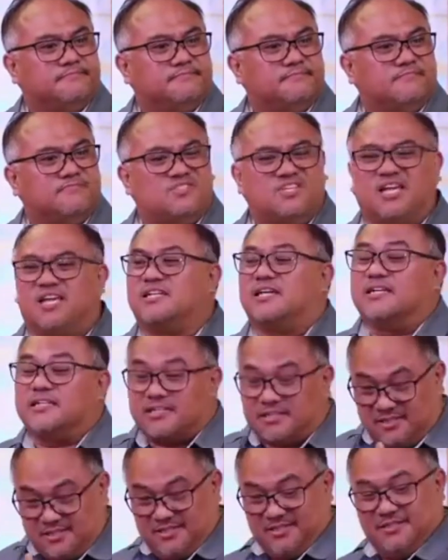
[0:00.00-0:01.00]

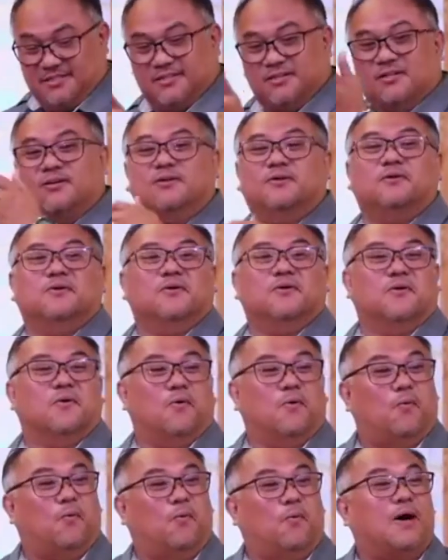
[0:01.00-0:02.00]
Jesus,
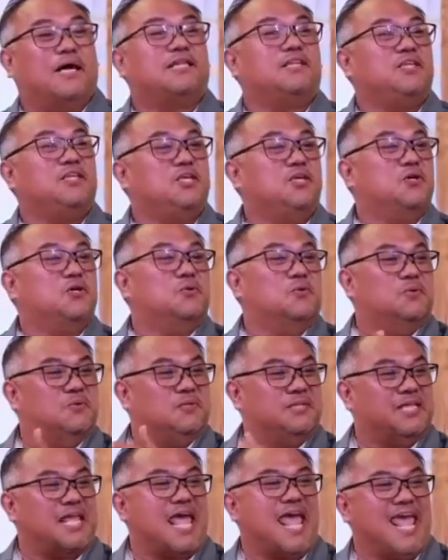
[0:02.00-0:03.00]
what you
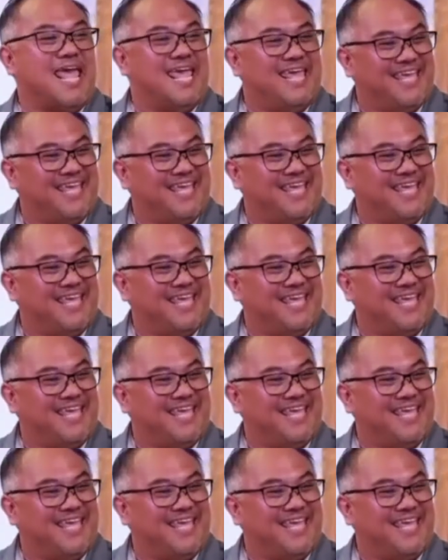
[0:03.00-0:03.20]
say.